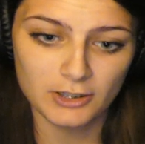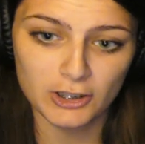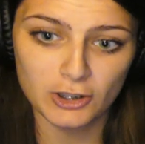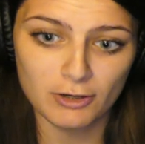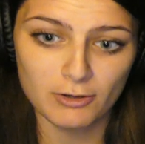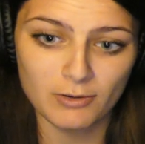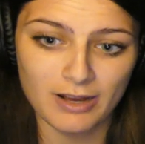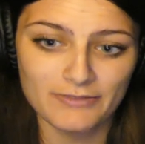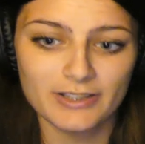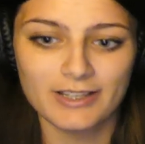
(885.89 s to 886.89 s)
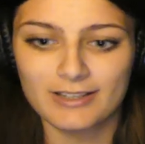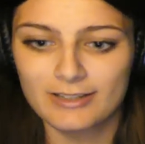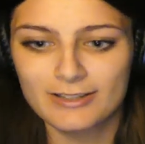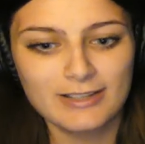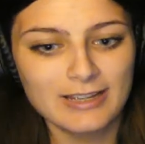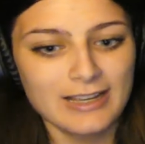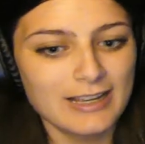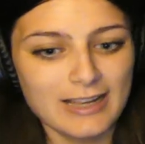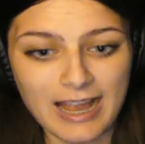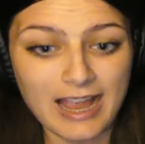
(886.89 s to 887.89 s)
You know, I feel like
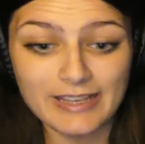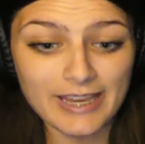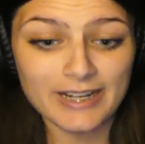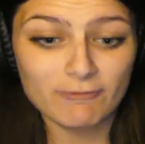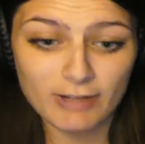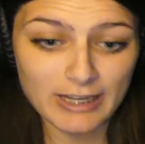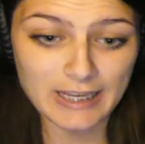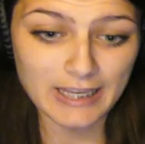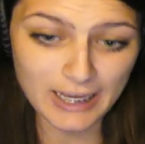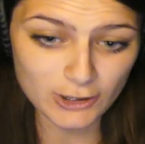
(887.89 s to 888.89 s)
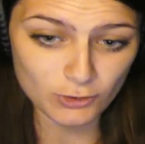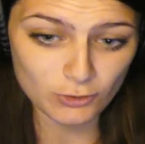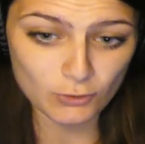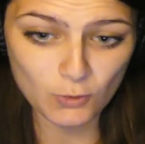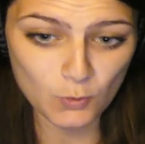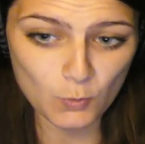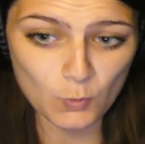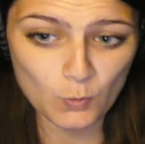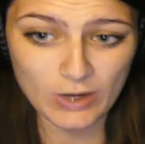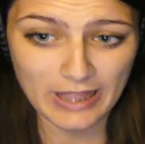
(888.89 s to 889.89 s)
I can't even guess
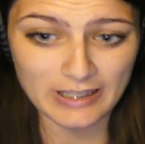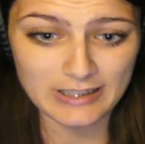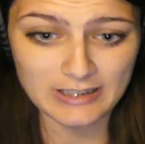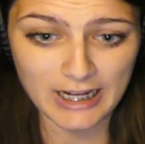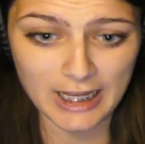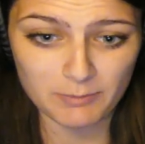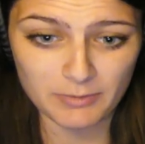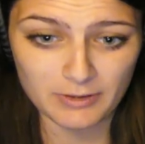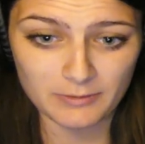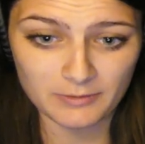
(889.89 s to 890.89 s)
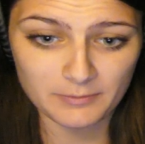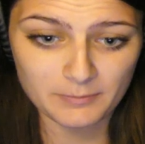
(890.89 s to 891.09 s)
what I think is gonna happen.